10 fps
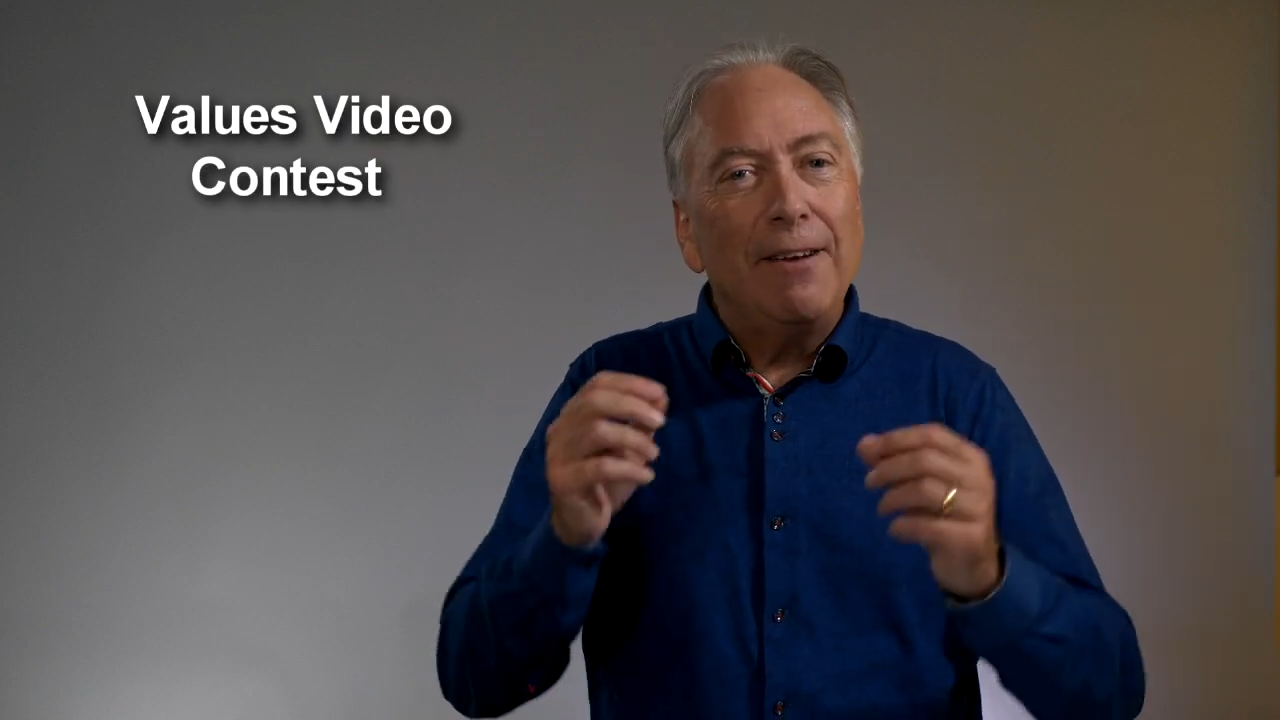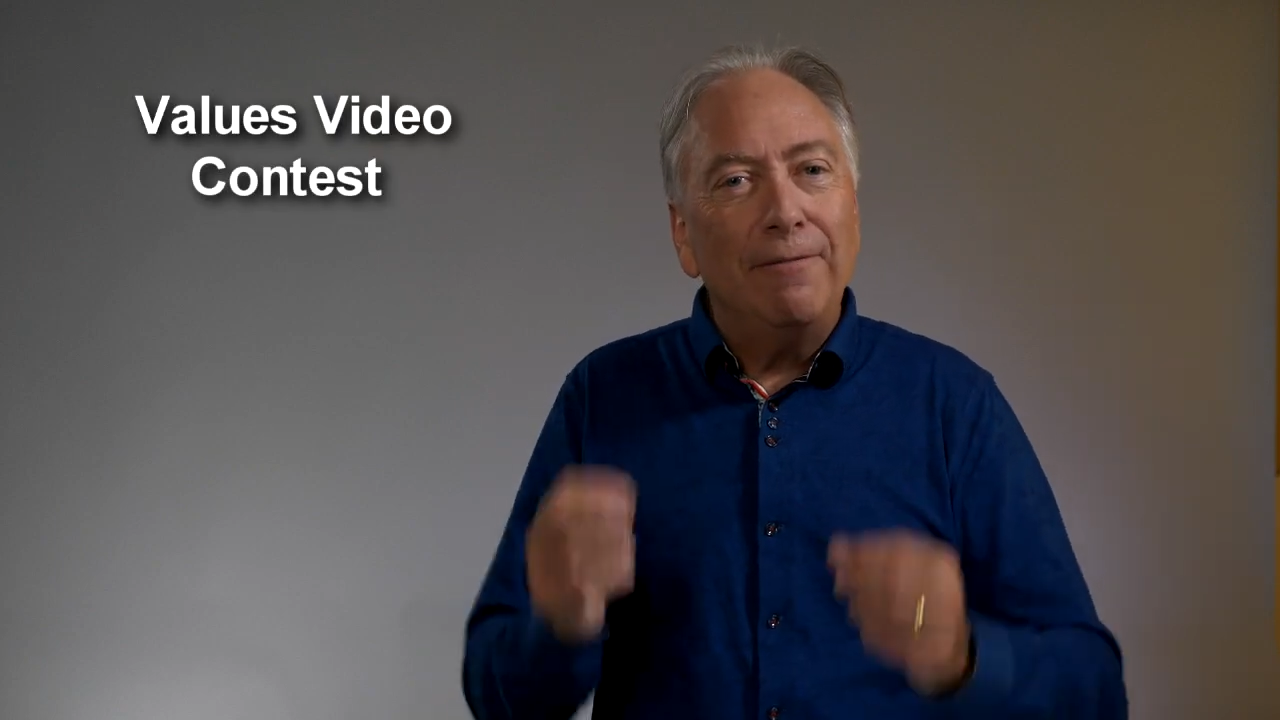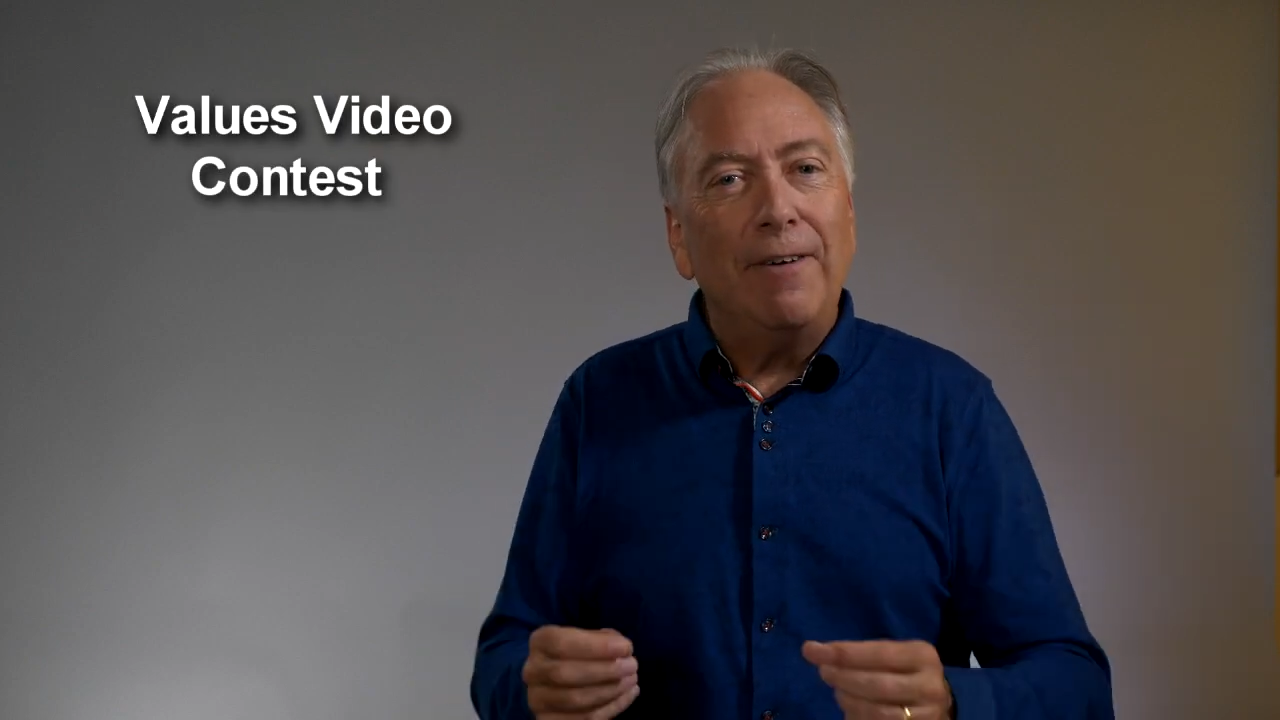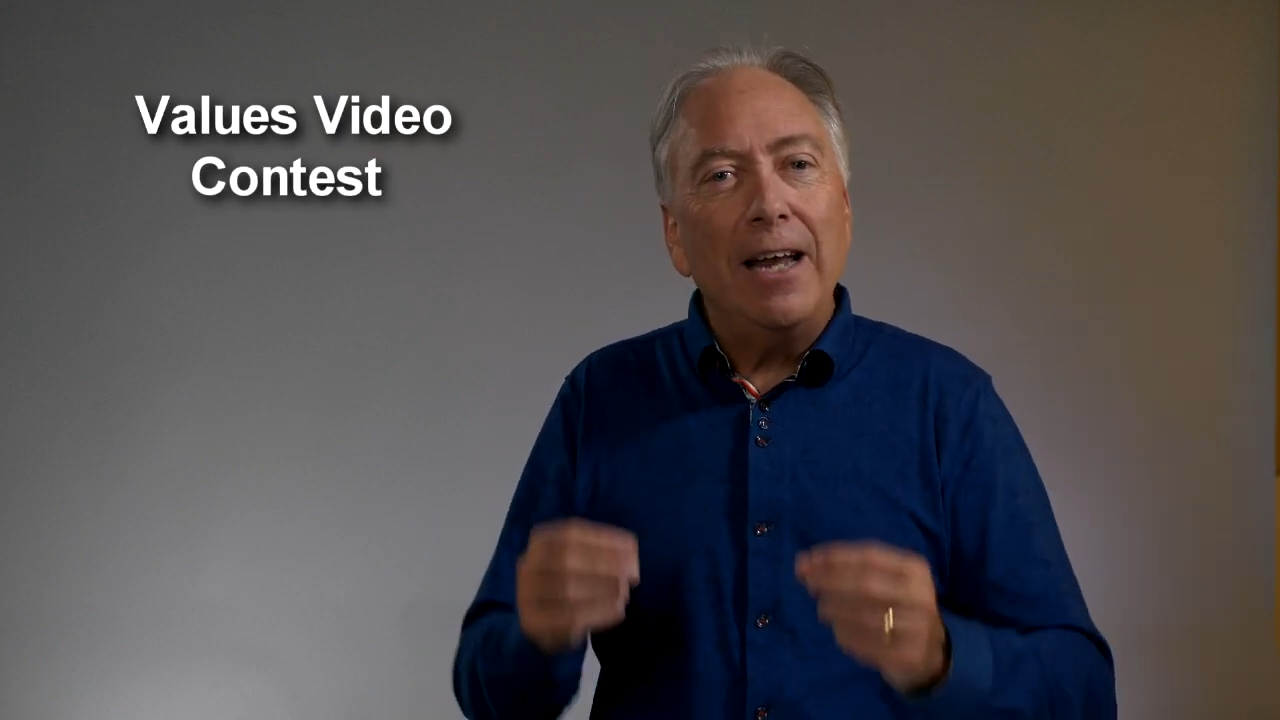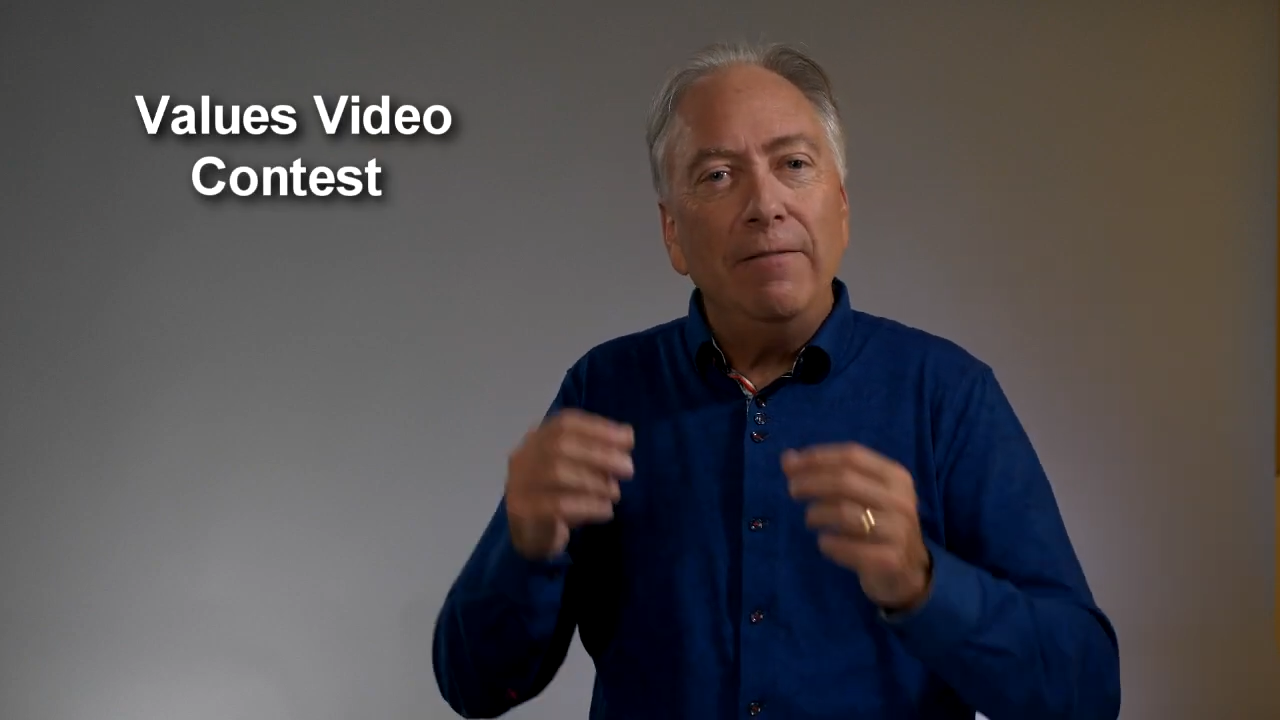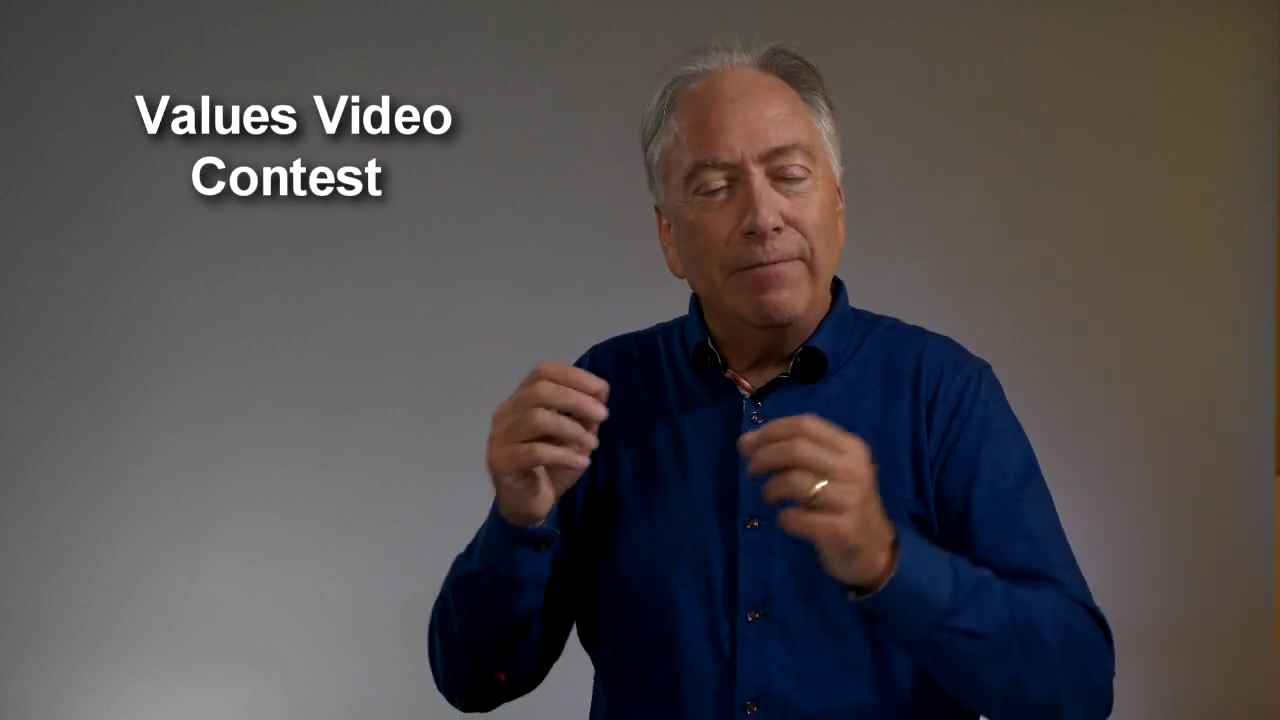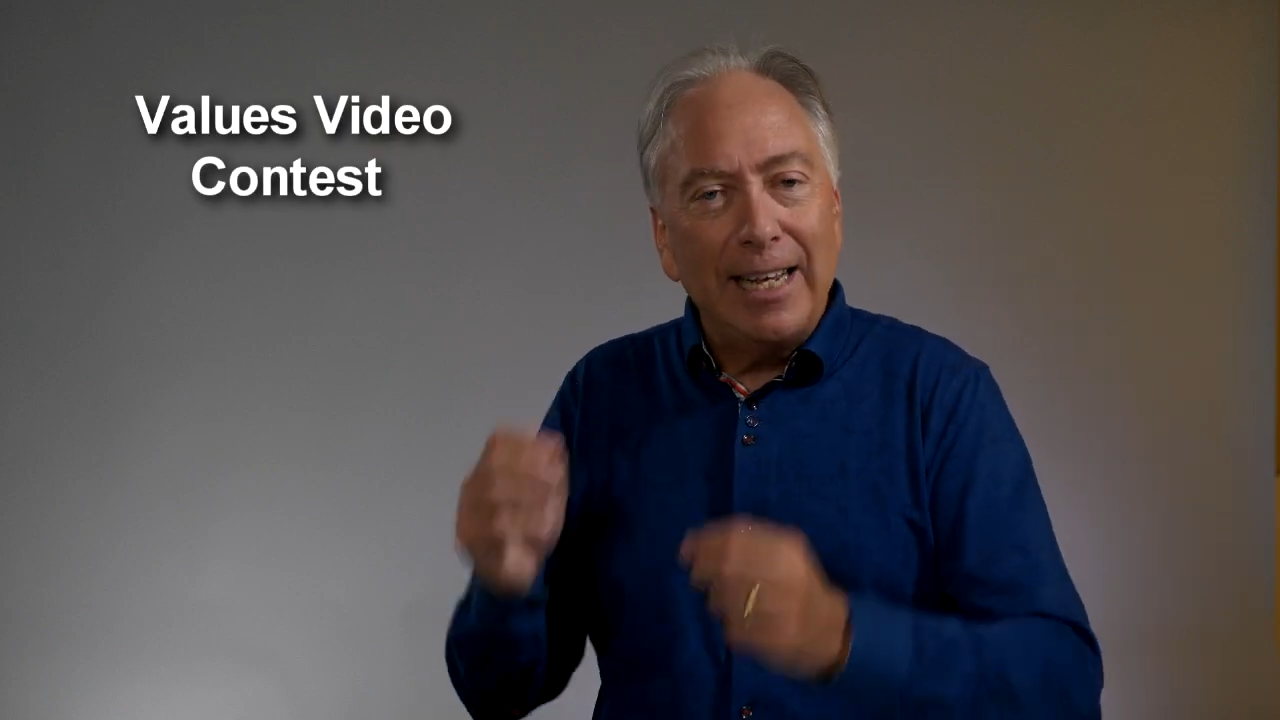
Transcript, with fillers: and fun